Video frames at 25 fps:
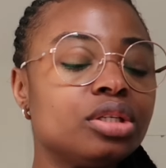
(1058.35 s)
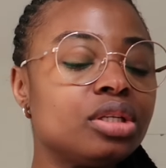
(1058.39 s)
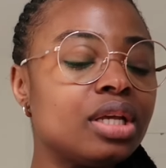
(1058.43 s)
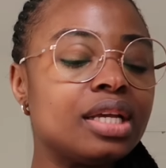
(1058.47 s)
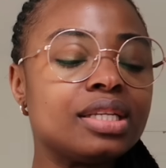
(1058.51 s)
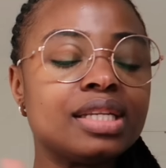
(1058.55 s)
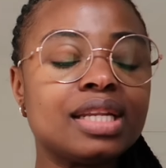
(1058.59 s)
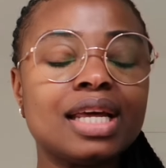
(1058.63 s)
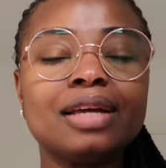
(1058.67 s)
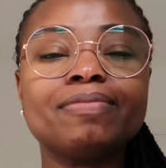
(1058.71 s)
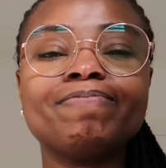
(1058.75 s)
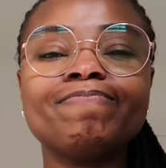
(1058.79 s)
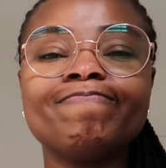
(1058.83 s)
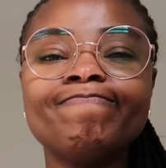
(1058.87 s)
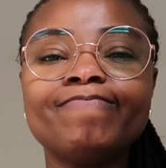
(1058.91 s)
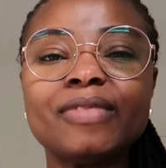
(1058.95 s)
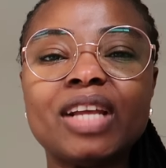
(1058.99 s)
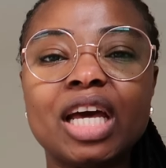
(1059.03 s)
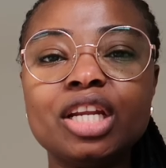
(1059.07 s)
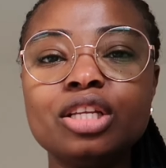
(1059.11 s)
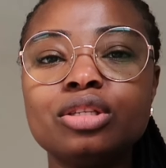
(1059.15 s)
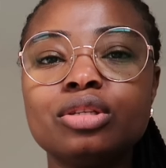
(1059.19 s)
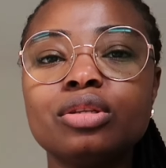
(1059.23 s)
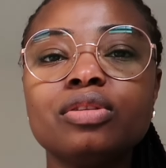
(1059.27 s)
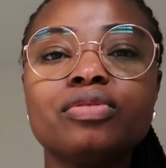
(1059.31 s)
So I was like,
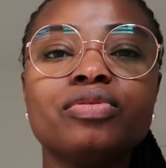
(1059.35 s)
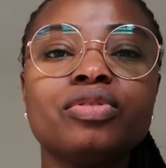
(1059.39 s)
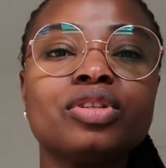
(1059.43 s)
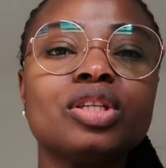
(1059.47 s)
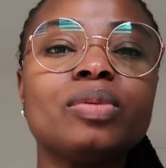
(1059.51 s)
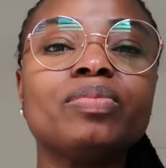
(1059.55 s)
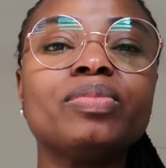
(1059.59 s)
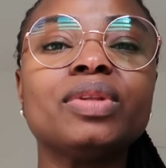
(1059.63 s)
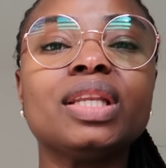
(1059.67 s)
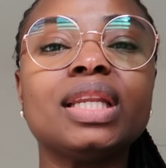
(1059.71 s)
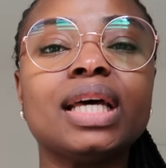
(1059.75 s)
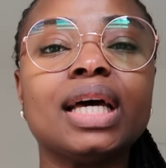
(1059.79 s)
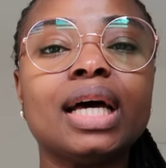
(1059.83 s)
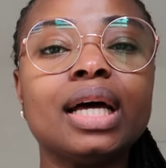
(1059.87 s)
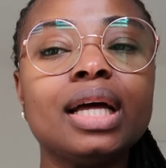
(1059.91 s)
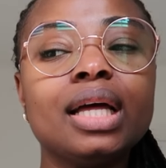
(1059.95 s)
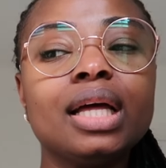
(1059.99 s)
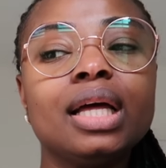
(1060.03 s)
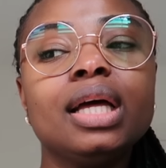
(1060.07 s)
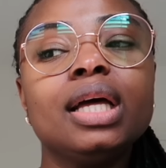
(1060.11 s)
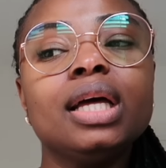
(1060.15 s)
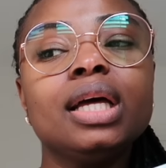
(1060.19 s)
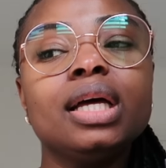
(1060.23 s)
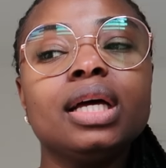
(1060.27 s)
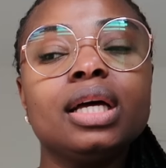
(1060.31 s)
I need to look for something
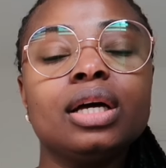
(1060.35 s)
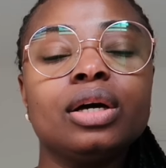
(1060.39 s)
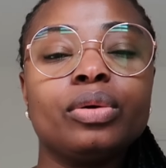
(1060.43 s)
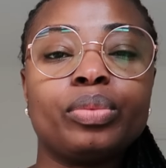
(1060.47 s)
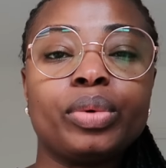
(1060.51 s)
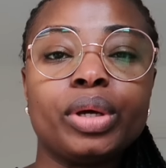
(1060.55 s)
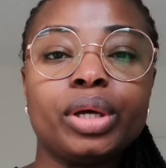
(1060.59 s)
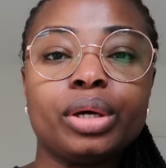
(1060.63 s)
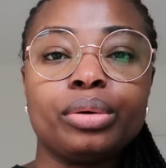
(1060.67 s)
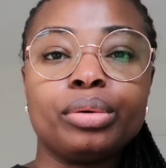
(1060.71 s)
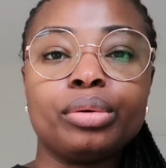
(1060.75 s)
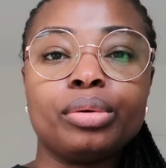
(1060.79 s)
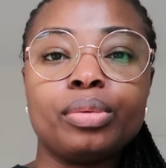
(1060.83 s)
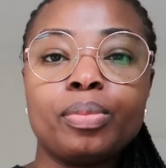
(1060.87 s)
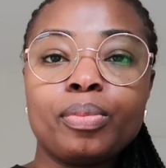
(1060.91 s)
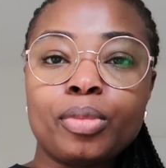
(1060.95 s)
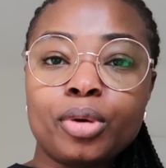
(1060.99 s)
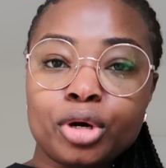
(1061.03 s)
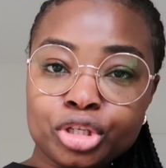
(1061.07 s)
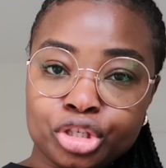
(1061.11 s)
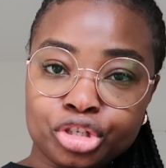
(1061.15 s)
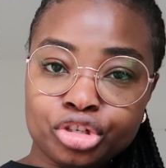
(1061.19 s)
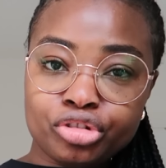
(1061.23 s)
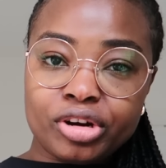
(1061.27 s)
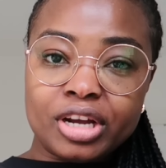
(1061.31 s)
that will
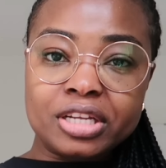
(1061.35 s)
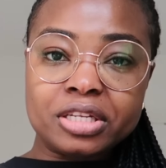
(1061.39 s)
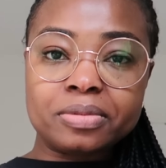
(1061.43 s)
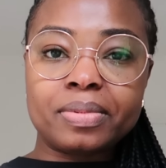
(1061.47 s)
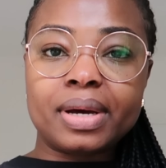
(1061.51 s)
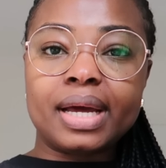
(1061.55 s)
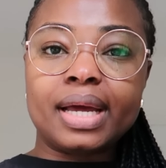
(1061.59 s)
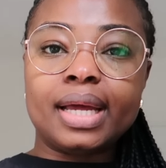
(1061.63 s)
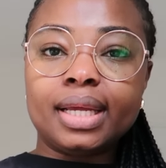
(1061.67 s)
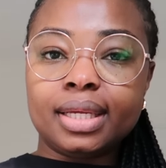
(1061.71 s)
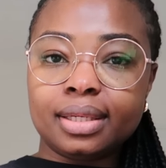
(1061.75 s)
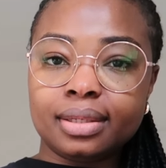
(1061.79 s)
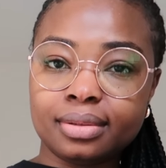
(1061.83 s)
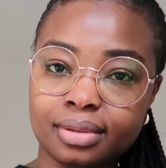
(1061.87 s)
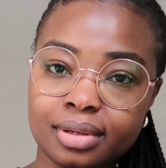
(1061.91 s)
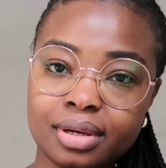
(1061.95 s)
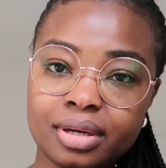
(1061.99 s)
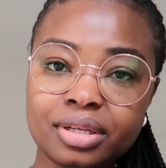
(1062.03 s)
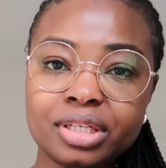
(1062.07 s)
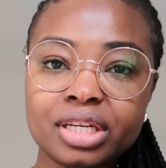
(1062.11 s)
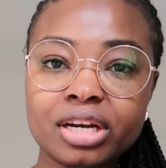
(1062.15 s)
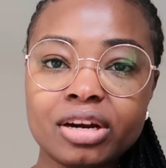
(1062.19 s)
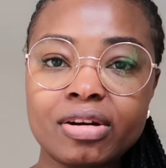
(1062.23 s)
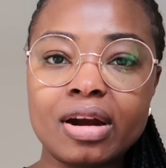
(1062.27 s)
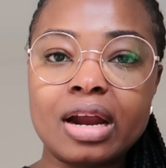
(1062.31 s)
moisturize my
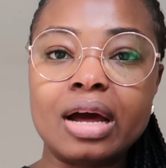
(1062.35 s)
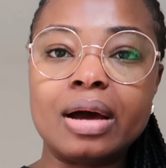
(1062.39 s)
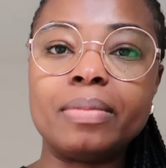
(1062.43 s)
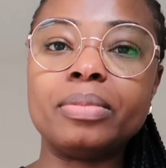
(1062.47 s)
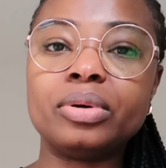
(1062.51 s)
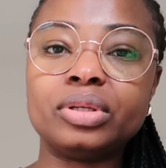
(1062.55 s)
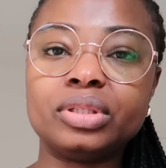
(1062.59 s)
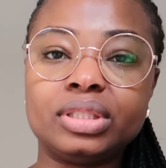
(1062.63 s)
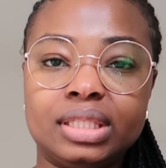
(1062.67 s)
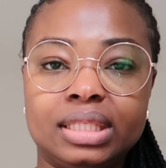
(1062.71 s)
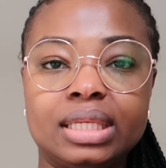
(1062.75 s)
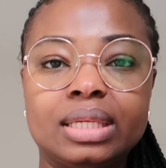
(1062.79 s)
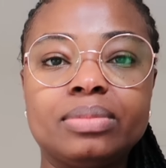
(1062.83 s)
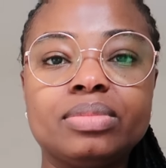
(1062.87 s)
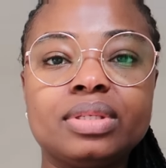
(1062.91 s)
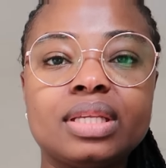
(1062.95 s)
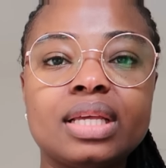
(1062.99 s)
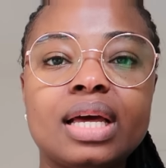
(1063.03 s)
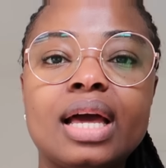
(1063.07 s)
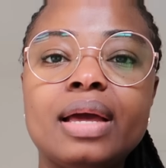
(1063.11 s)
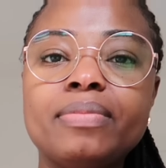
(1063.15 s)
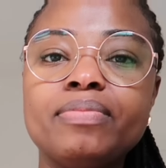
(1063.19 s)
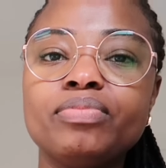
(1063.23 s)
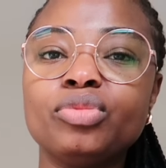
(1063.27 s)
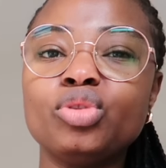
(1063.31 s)
underarm, but at the same
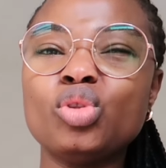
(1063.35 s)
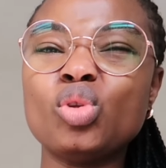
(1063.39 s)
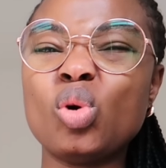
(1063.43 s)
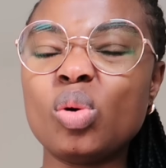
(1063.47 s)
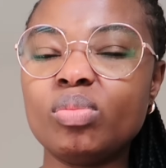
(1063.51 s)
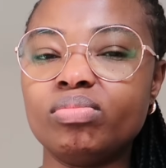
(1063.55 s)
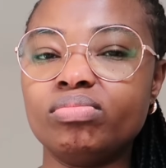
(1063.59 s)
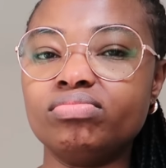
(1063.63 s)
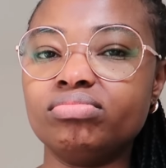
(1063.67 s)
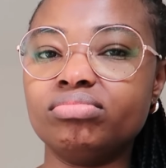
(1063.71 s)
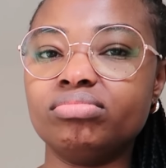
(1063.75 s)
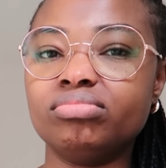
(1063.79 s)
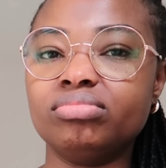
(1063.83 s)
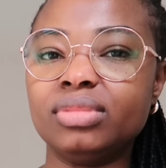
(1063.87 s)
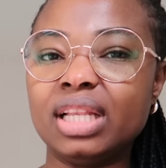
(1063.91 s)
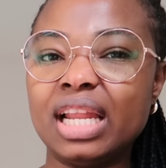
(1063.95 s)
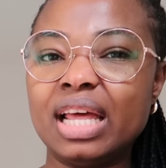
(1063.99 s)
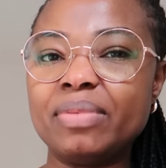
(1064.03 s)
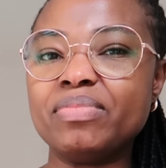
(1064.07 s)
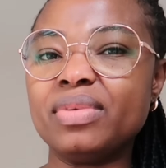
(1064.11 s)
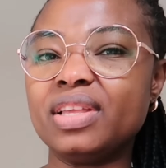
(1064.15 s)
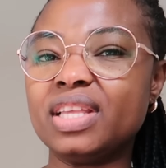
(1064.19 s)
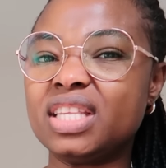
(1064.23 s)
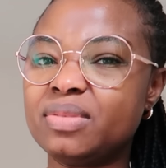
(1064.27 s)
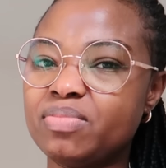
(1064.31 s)
time, not
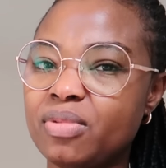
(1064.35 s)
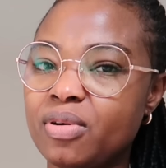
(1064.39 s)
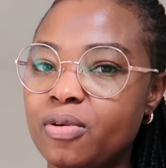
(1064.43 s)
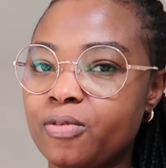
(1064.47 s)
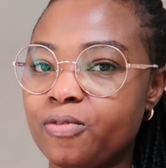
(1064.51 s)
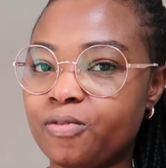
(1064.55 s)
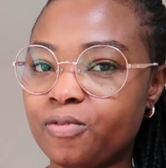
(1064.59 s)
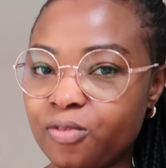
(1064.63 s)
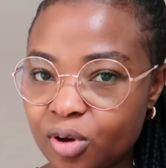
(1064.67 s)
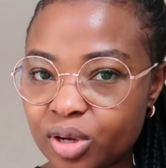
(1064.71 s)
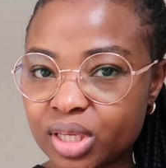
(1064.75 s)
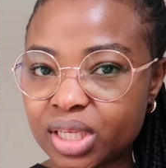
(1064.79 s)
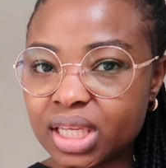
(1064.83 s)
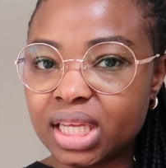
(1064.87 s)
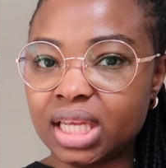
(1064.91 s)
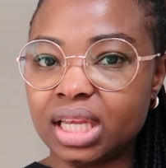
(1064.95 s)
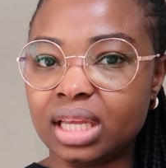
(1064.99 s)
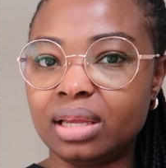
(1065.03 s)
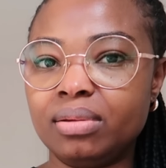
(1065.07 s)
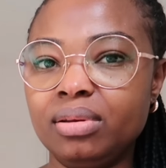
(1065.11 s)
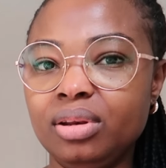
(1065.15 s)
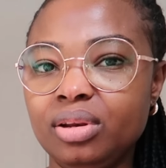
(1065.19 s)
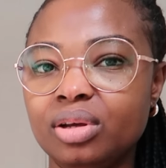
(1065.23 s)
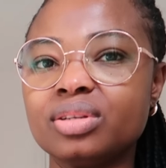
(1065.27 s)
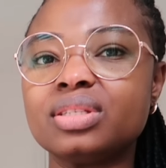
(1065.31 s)
let me smell
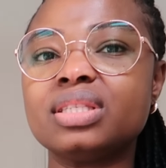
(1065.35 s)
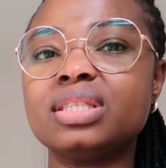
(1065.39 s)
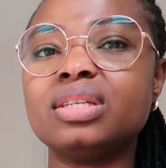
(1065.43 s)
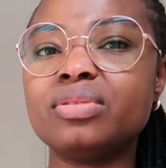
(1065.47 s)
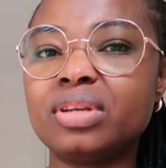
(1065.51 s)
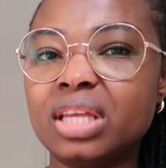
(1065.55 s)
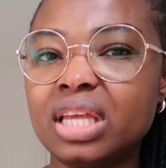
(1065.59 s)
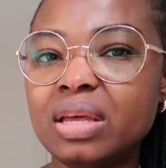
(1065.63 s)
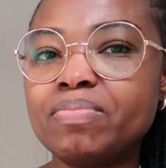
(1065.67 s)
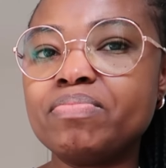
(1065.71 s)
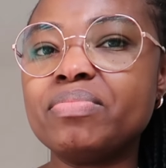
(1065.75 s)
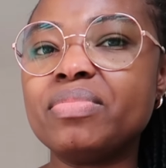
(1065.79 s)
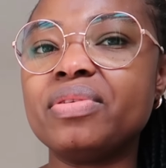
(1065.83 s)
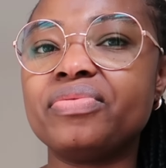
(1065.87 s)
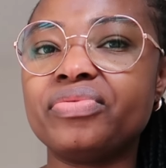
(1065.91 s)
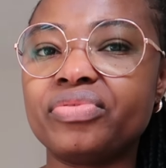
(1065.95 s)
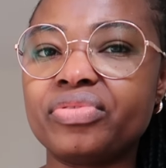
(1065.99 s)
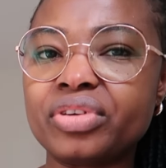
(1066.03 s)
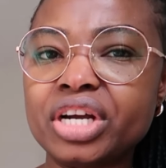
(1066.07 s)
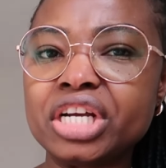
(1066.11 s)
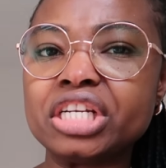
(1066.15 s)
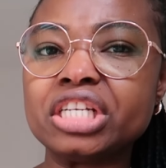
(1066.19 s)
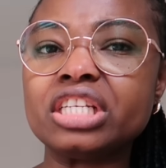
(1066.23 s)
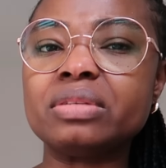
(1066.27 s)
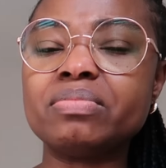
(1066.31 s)
funky, you know, still keep me
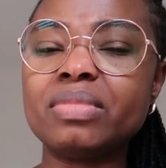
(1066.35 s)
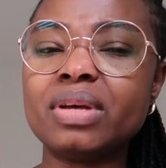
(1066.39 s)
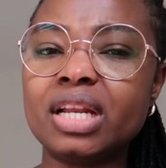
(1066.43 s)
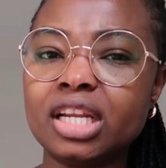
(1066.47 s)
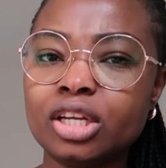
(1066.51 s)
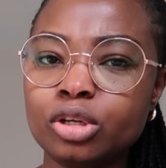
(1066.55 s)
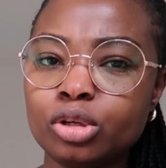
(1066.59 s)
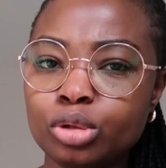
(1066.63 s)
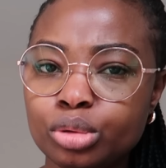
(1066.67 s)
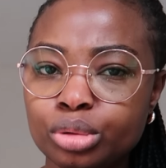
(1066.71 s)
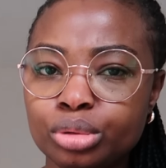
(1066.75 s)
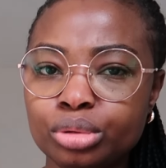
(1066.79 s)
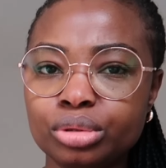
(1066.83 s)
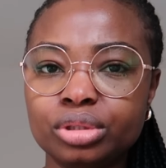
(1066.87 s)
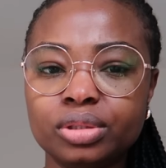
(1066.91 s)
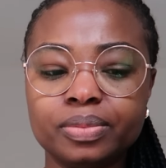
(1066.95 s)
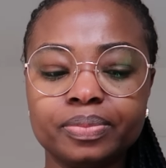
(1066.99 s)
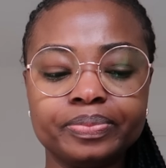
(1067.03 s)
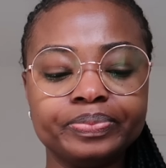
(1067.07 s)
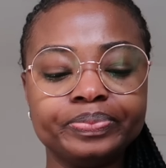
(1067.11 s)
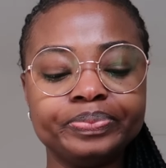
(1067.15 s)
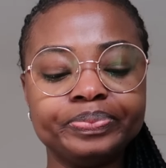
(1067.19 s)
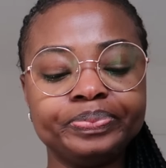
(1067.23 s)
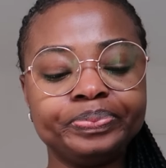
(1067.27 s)
fresh, smelling good.